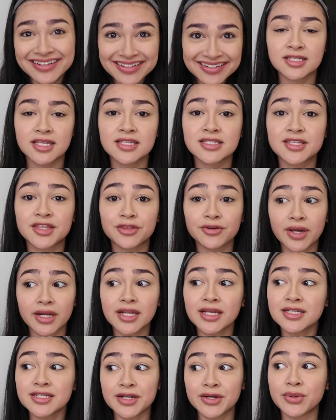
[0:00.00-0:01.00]
Since
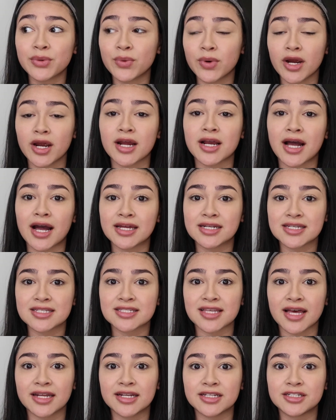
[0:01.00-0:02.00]
threading didn't work, I
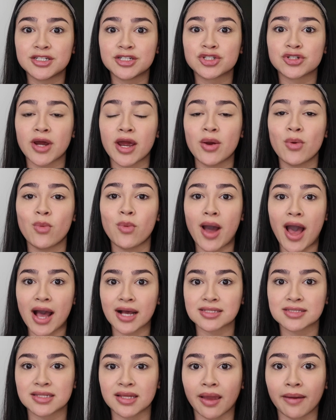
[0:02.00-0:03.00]
decided to try
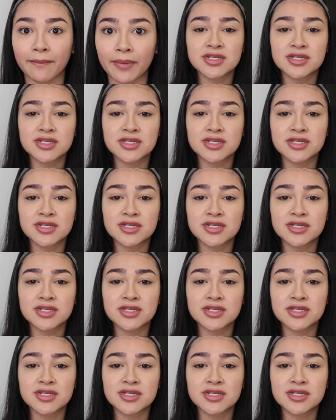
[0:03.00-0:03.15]
waxing.